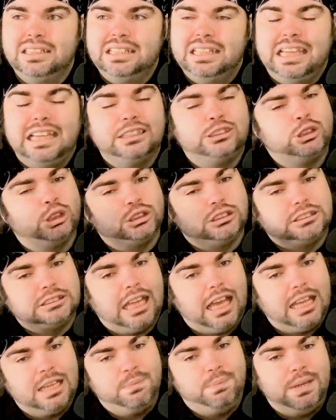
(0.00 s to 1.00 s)
it's your
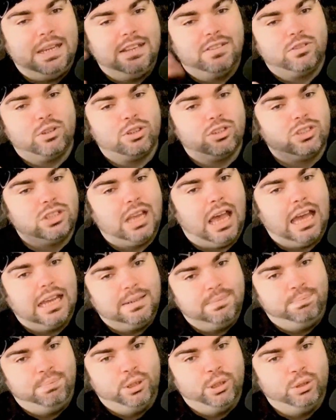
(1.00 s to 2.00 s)
side piece or
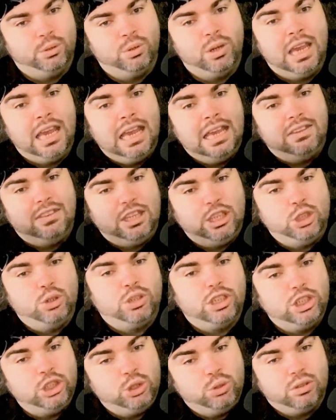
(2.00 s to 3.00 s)
side boo that you
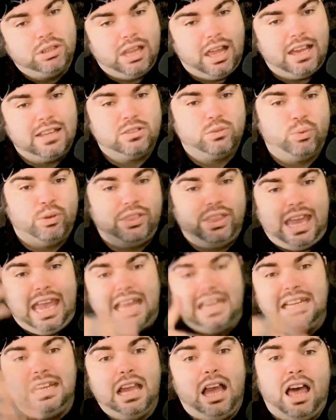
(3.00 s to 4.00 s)
can utilize with
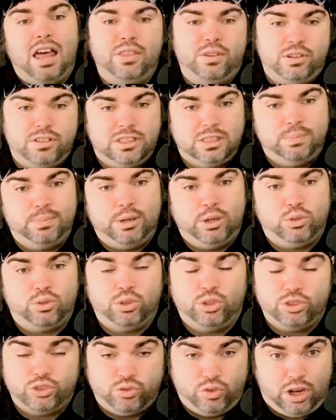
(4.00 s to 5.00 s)
any other
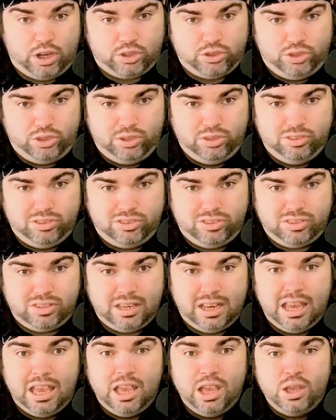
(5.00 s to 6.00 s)
spiritual structures.
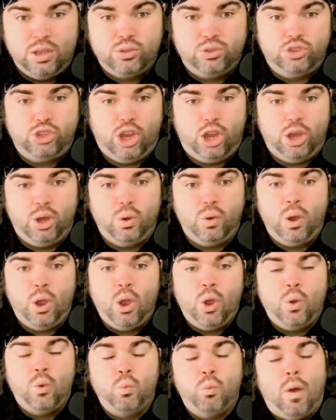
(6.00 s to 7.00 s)
So
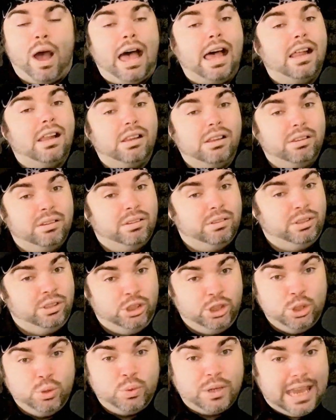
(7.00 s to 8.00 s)
while
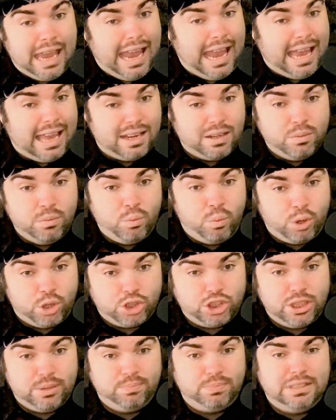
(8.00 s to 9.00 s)
you can
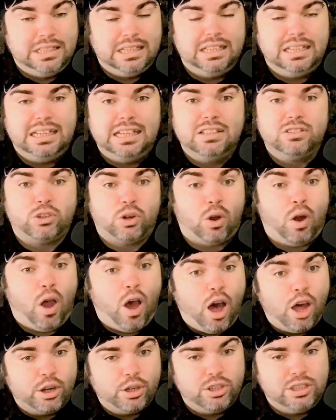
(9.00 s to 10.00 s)
worship deities or
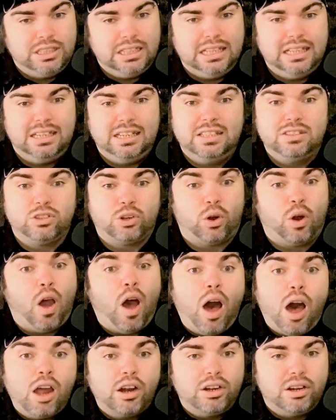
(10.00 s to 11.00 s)
honor
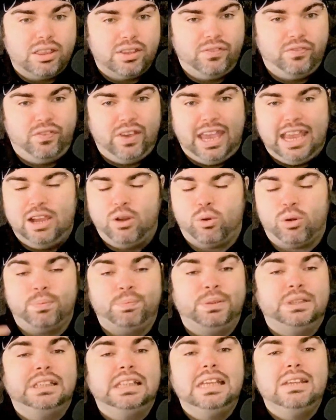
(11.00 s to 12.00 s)
the fae or
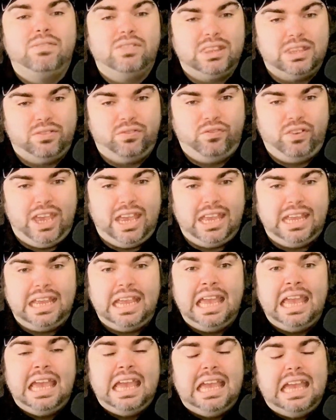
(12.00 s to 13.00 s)
believe in the fae,
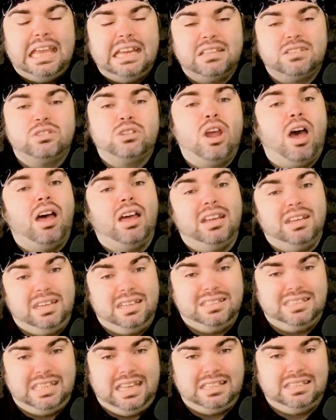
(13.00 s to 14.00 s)
it is not a
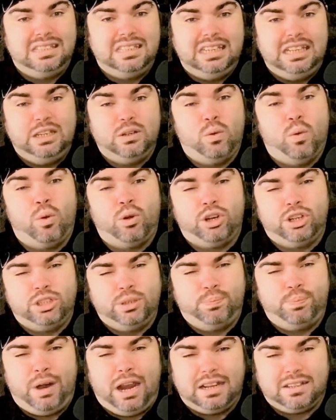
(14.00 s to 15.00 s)
necessity in order to
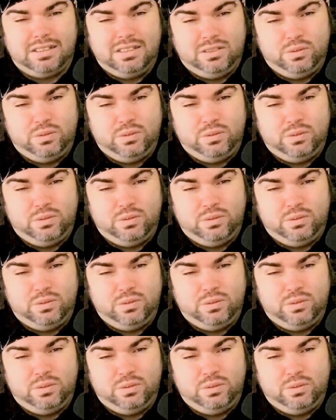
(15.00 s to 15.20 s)
practice